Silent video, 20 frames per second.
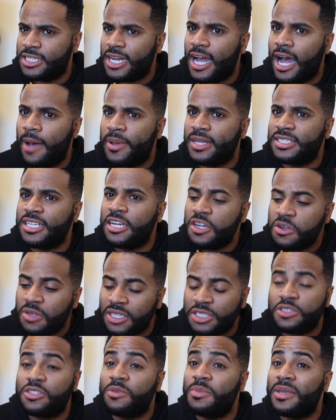job because I knew
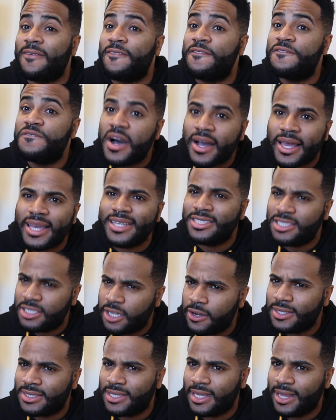this was going to be a fucking
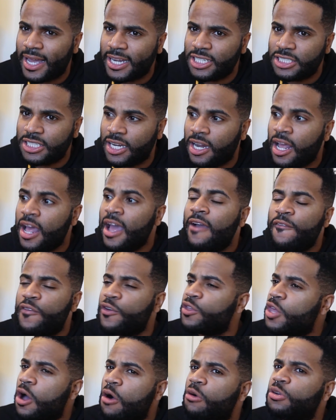serious election.
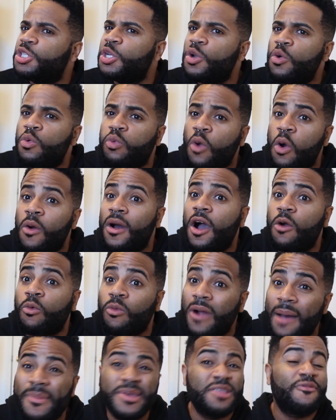For those who wrote
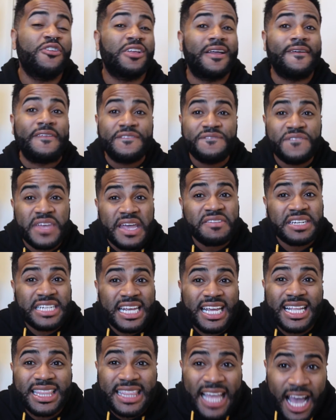Harami, for the
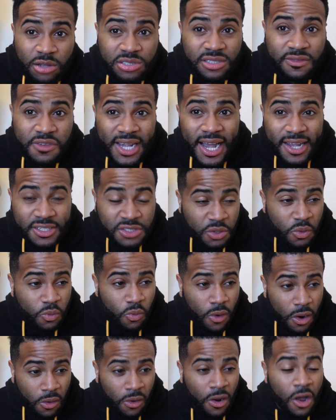15,000 you guys
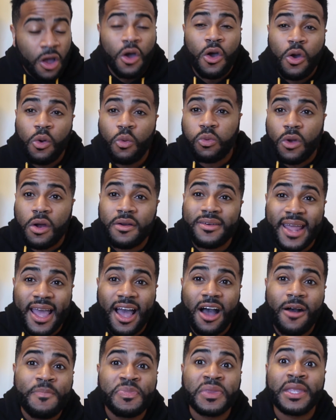who wrote
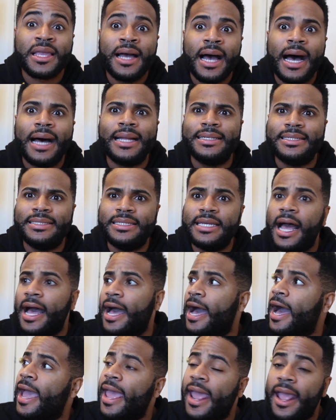down
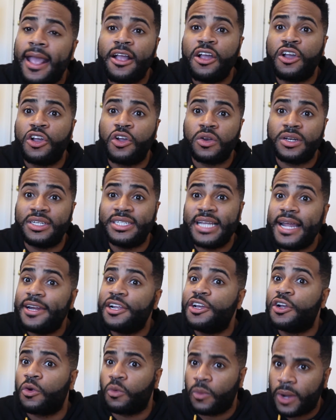a
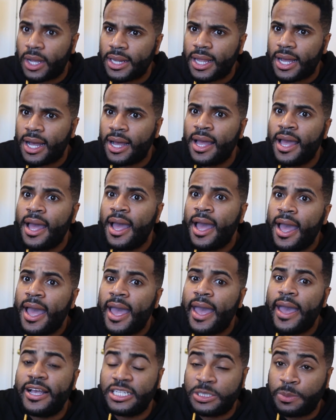dead gorilla
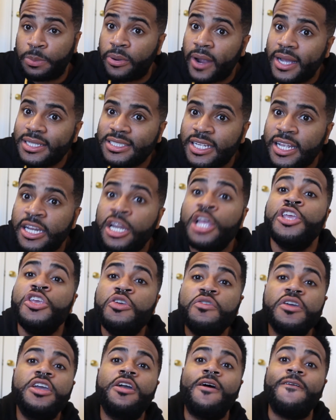as president,
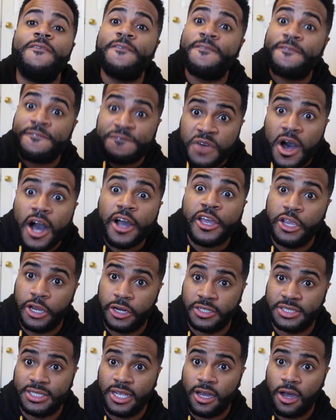you can go fuck
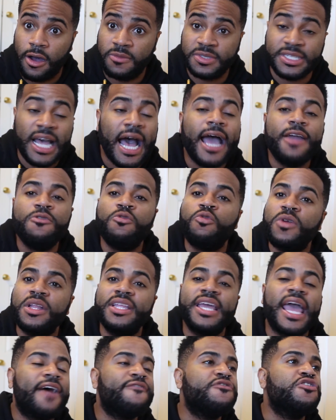yourselves. I
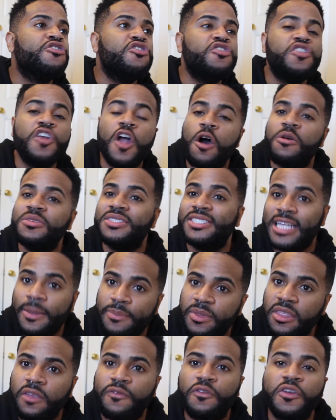really have no
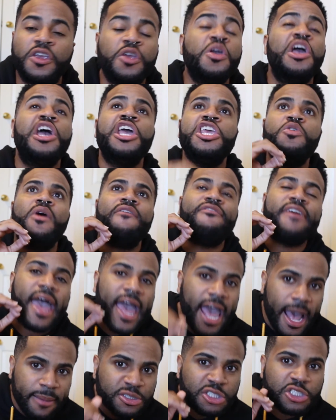sympathy for you. You have
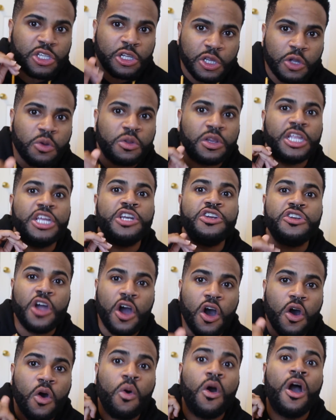absolutely
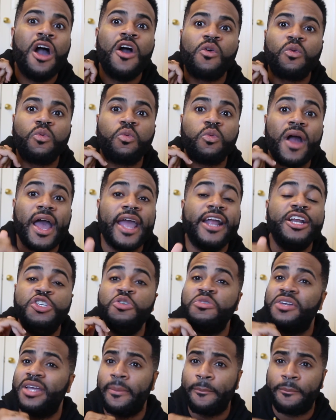no right
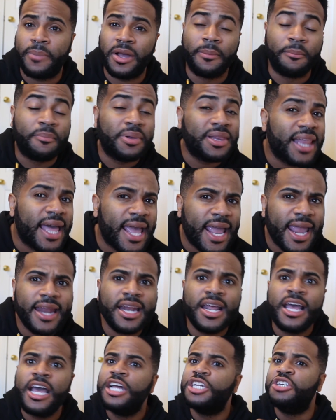to
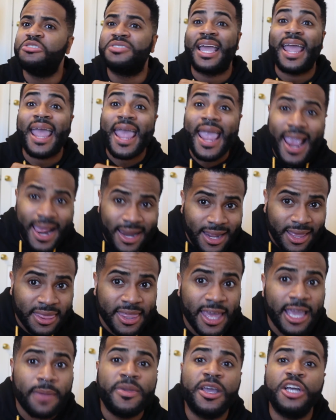complain, to say
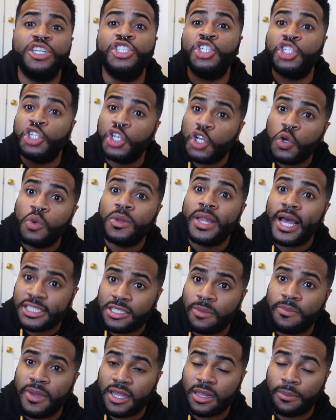anything, because you
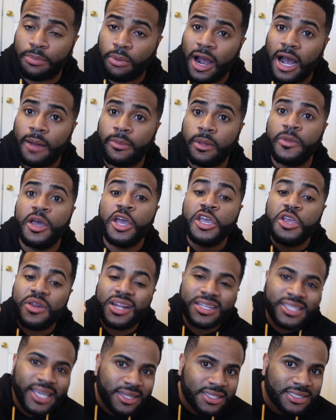led to being the problem. You
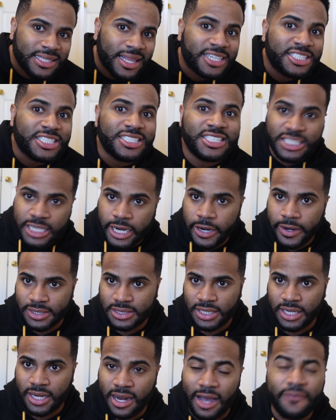didn't take this election
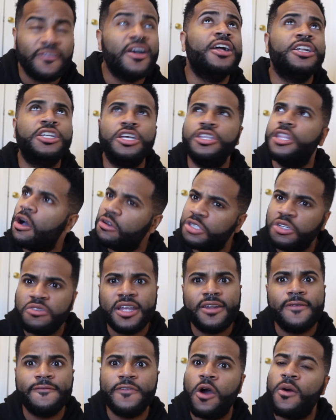seriously enough. To those who
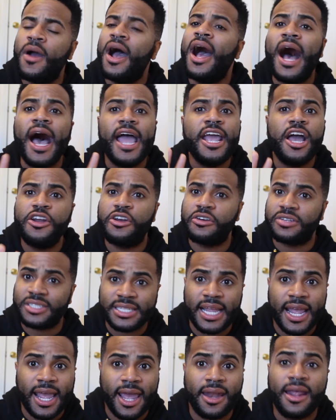didn't vote, I
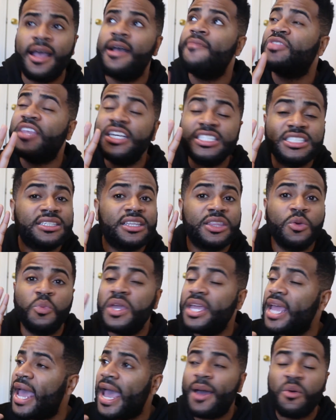understand.
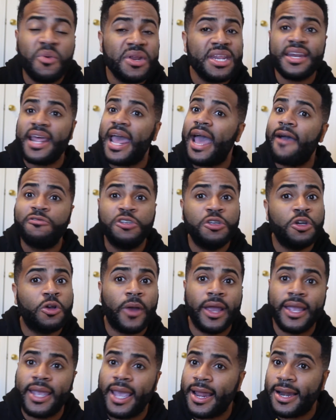We didn't have 2
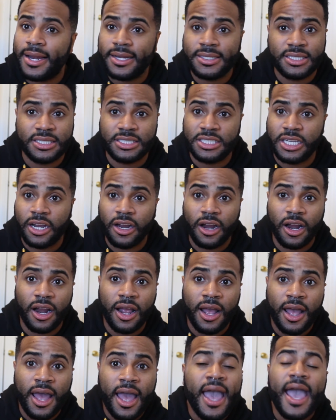great candidates this year,
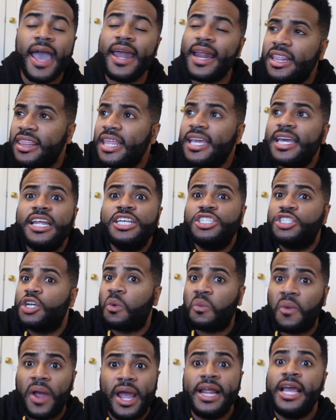and I think it is
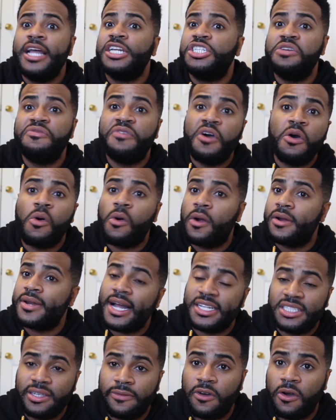your right to vote or
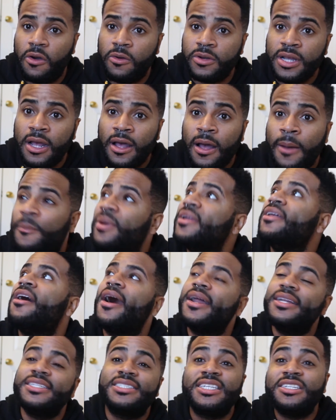not to vote. But
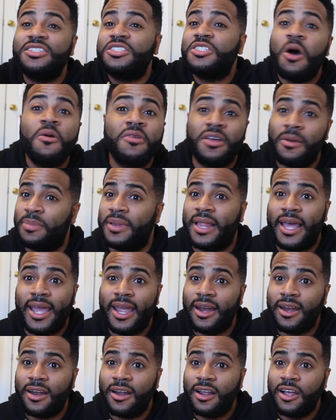honestly, don't
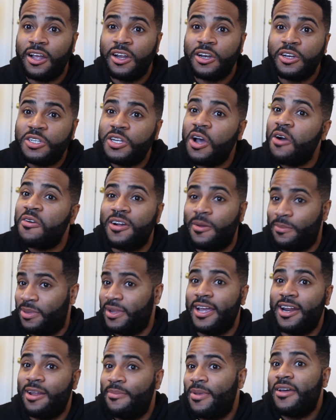complain. Don't
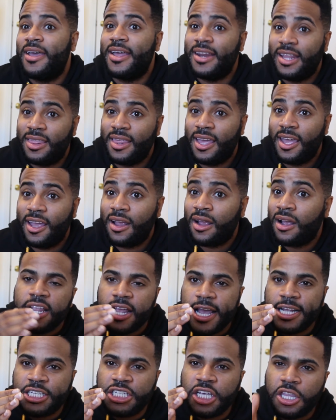complain about anything.
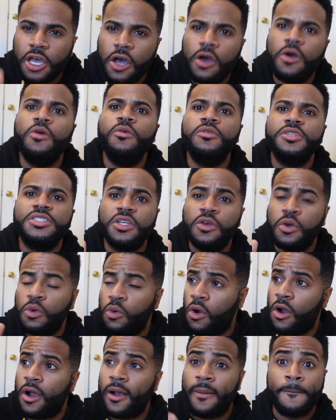And to those
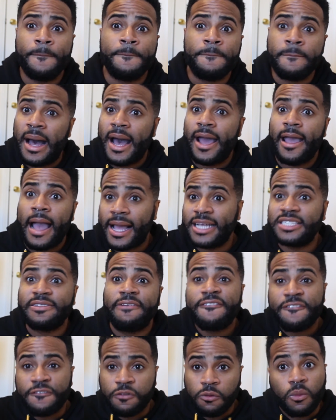who are my, I guess,
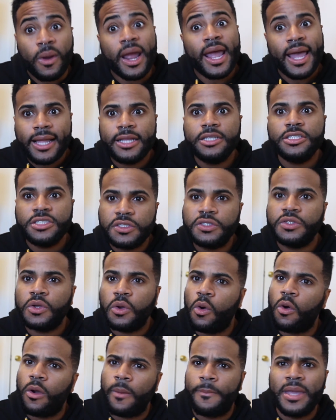friends
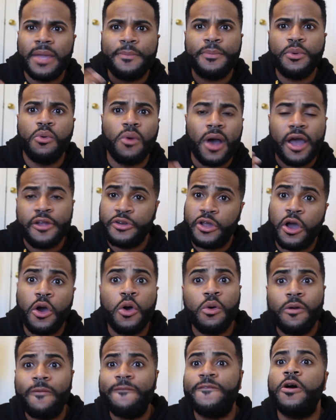or people who I
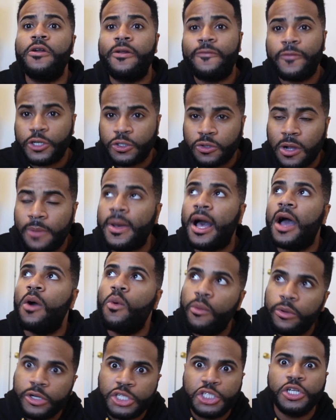know who voted for Trump, I
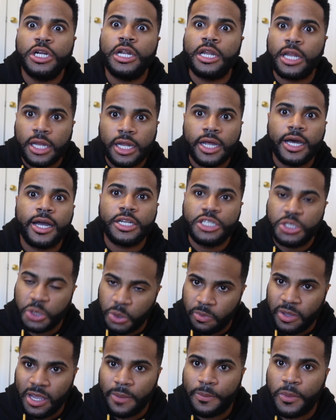want you to look
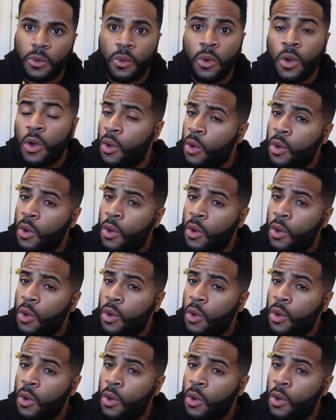to people